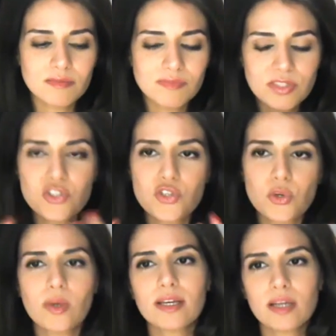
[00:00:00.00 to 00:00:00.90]

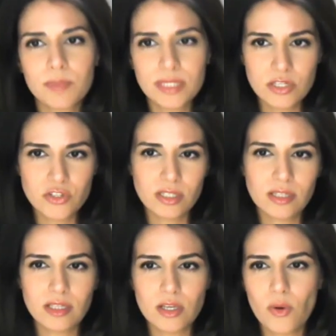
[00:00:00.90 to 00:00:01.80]
destroying competition
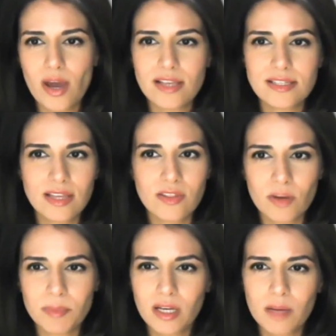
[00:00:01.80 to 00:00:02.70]
in the US and they
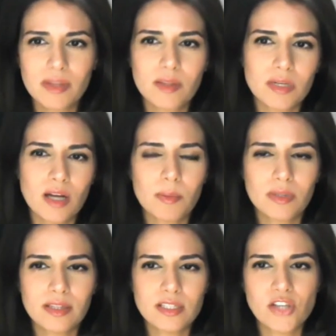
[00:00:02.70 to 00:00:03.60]
are becoming the
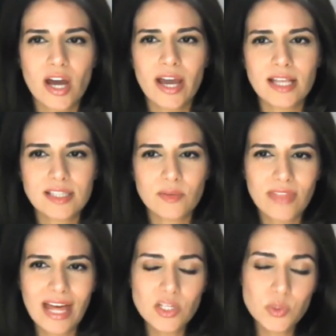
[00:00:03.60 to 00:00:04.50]
monopoly, the giants. And
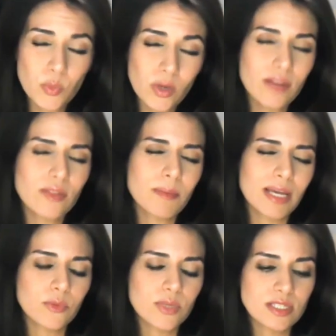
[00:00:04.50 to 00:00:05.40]
that is one of the
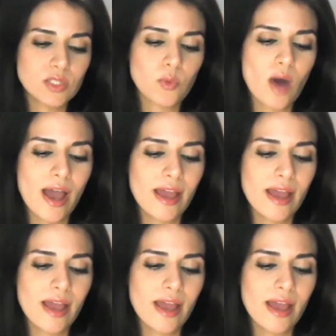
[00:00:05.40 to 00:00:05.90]
main reasons why